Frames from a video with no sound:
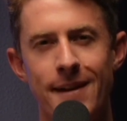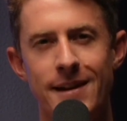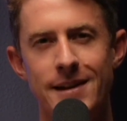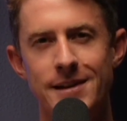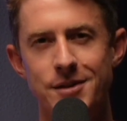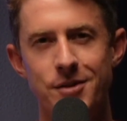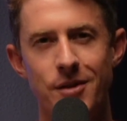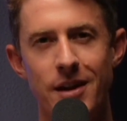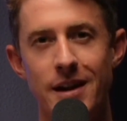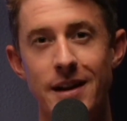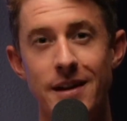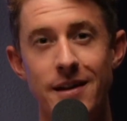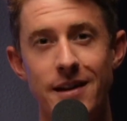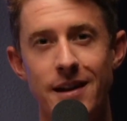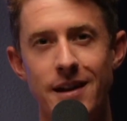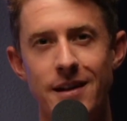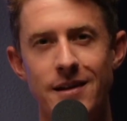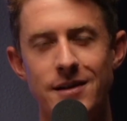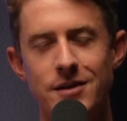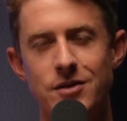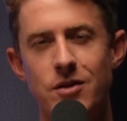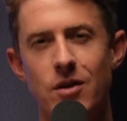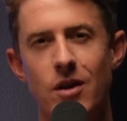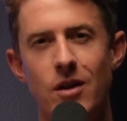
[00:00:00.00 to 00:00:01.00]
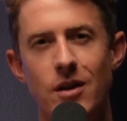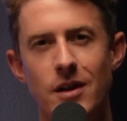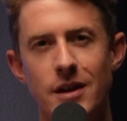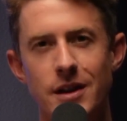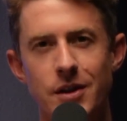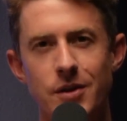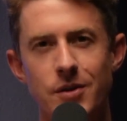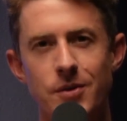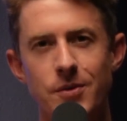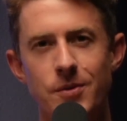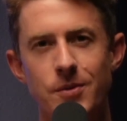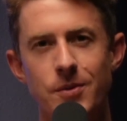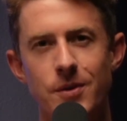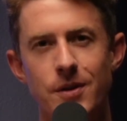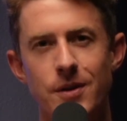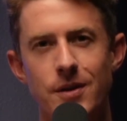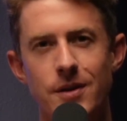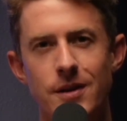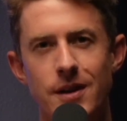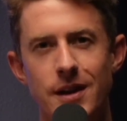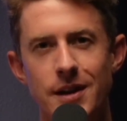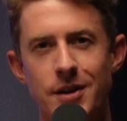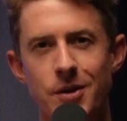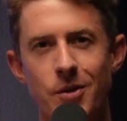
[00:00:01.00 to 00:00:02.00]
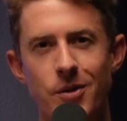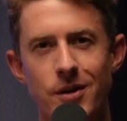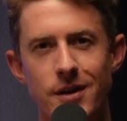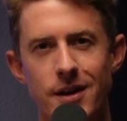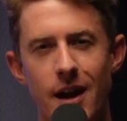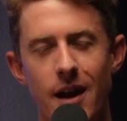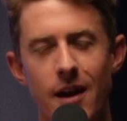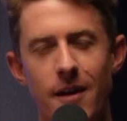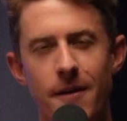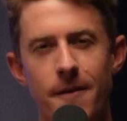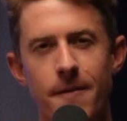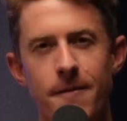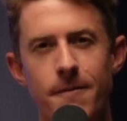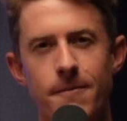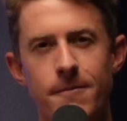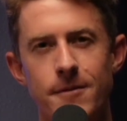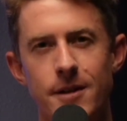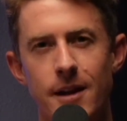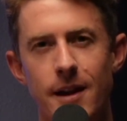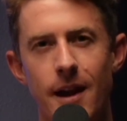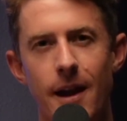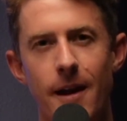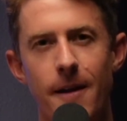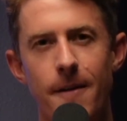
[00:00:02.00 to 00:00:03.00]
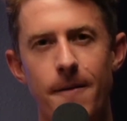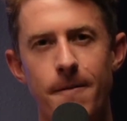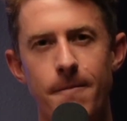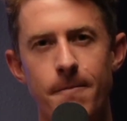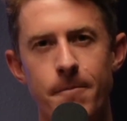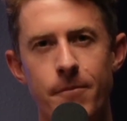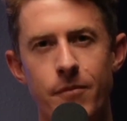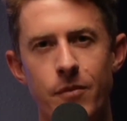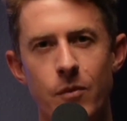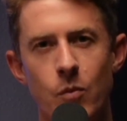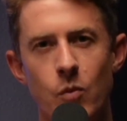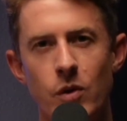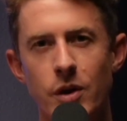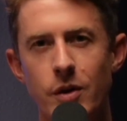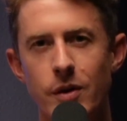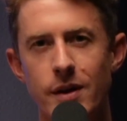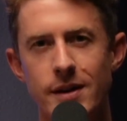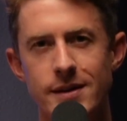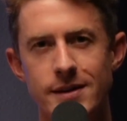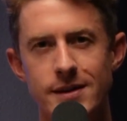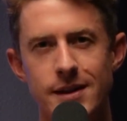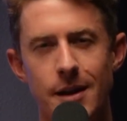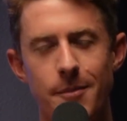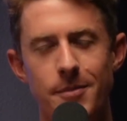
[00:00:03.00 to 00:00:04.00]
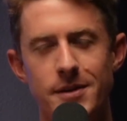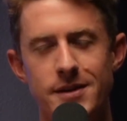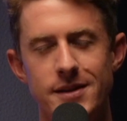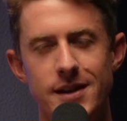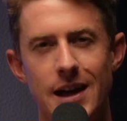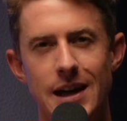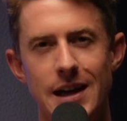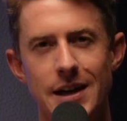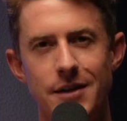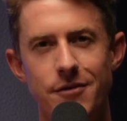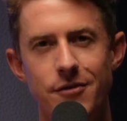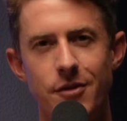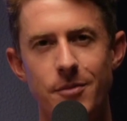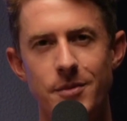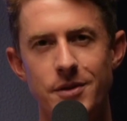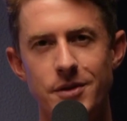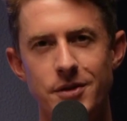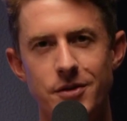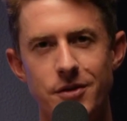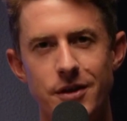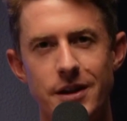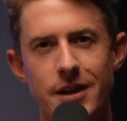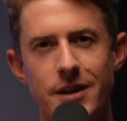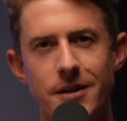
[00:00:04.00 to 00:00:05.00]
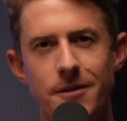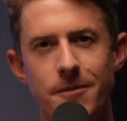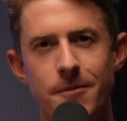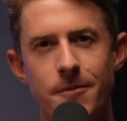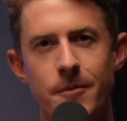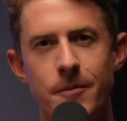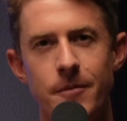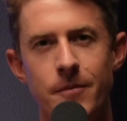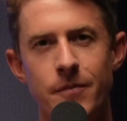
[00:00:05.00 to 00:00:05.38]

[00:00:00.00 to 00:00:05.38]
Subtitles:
Is there anything that's calling you in your day today, where you can step aside from a screen,